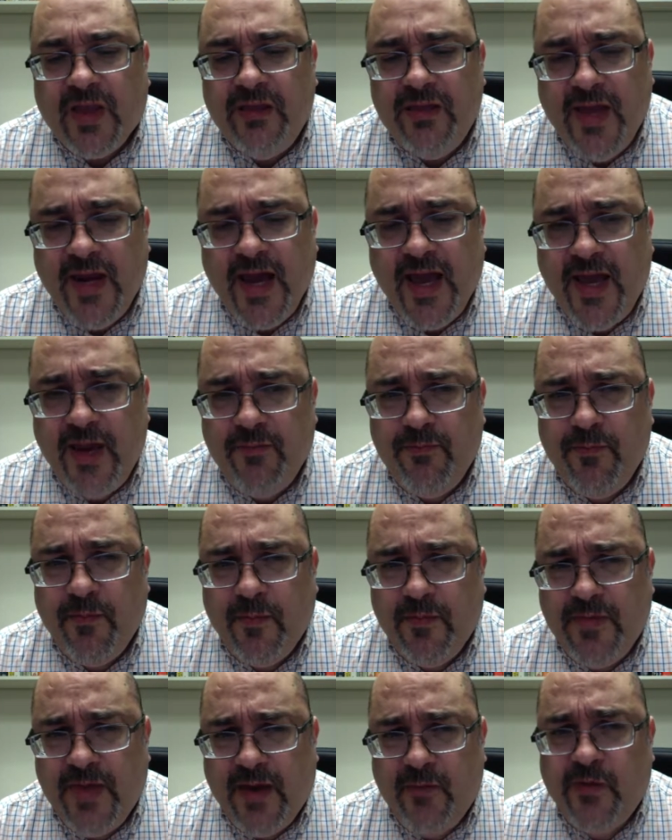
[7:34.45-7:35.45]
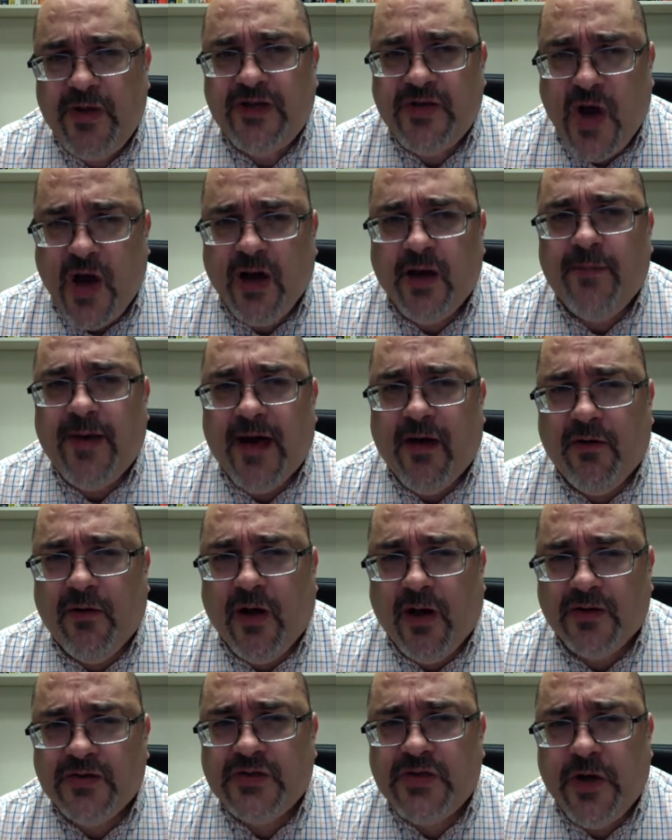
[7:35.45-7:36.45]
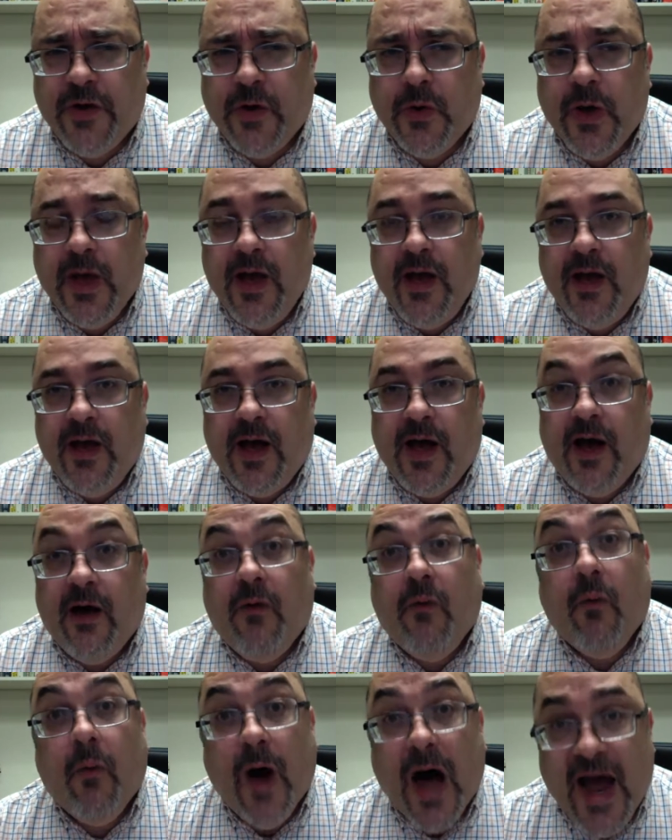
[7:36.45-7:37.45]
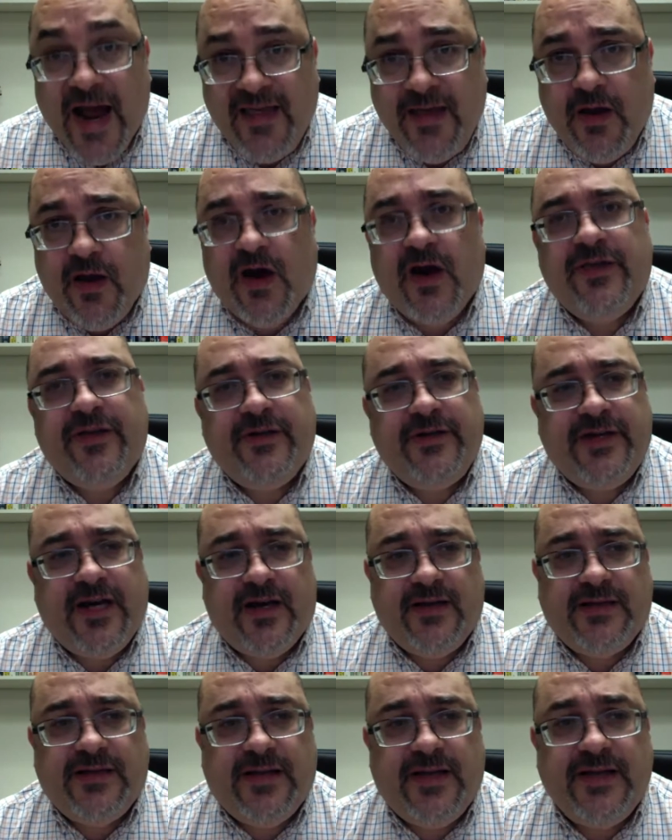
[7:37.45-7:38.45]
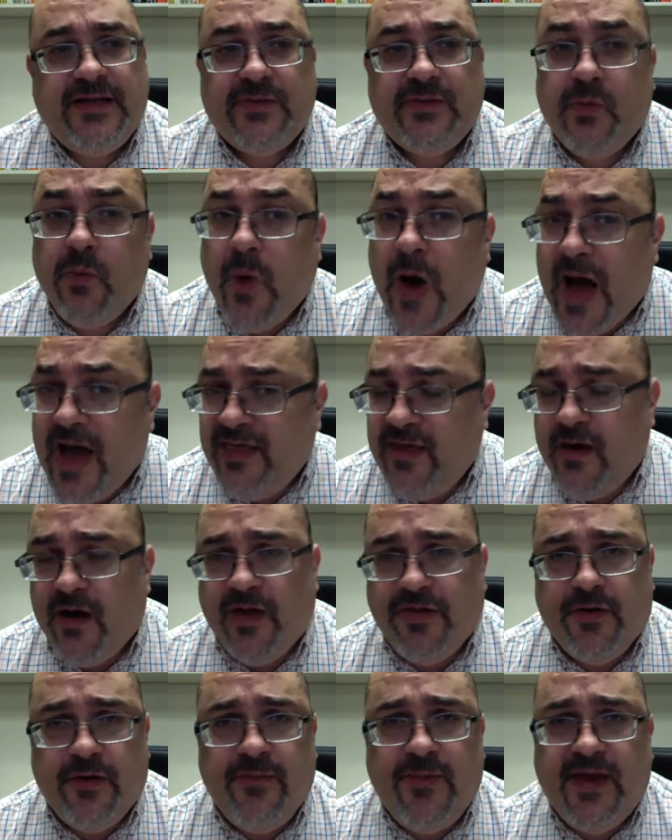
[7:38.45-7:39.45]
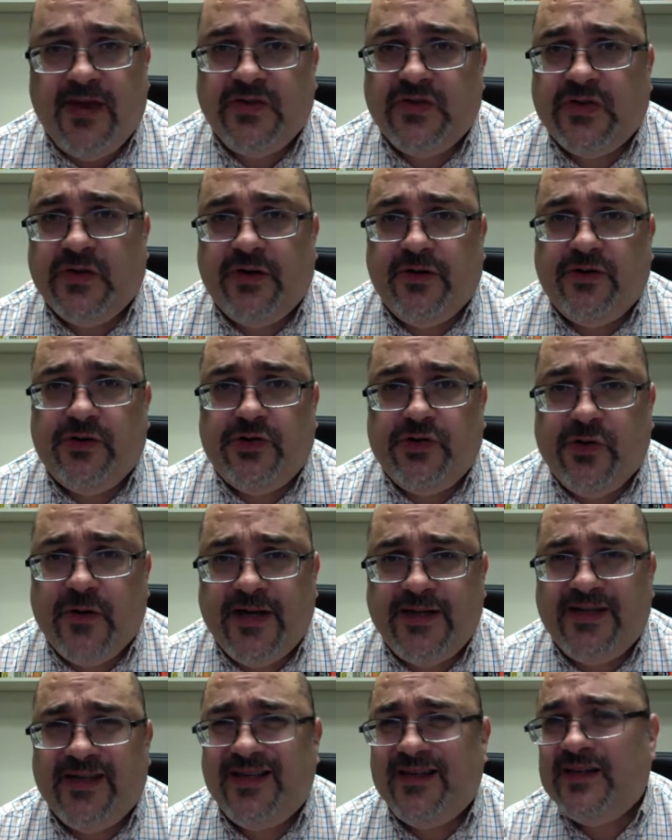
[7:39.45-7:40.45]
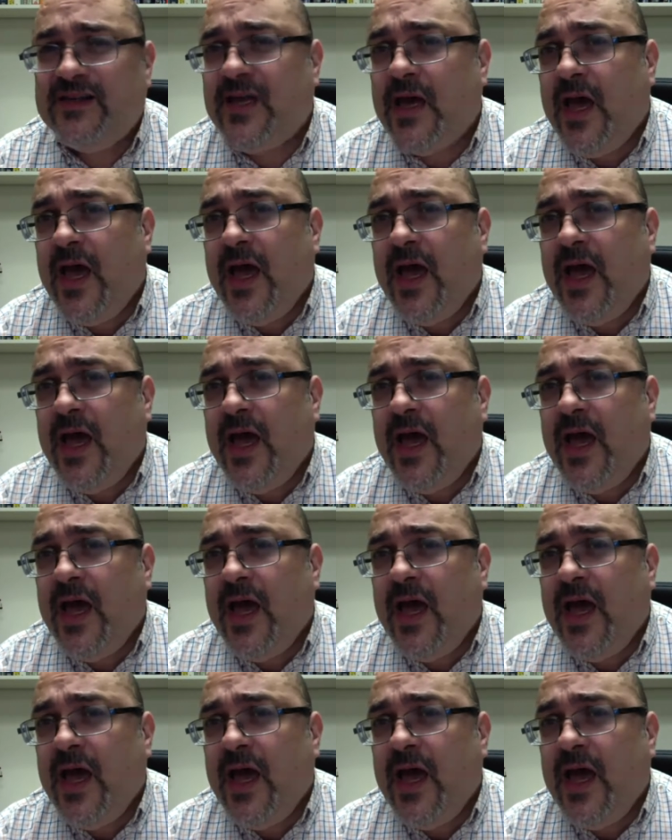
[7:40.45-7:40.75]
Then we talk about also why the author does this, why the author makes certain choices,